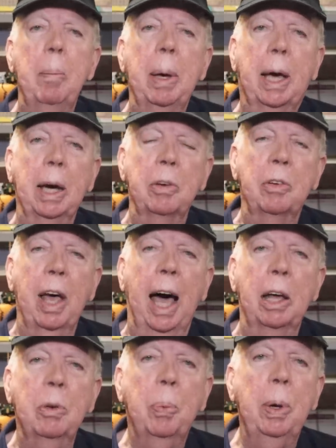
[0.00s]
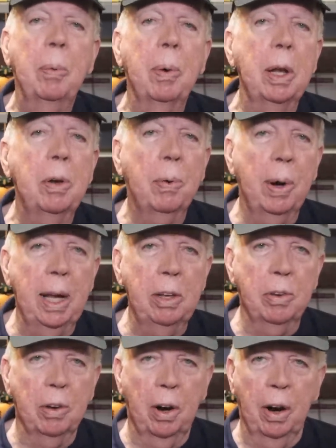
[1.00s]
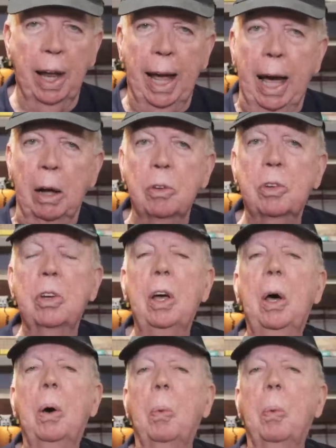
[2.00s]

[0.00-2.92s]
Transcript: because as we run trains on our layouts,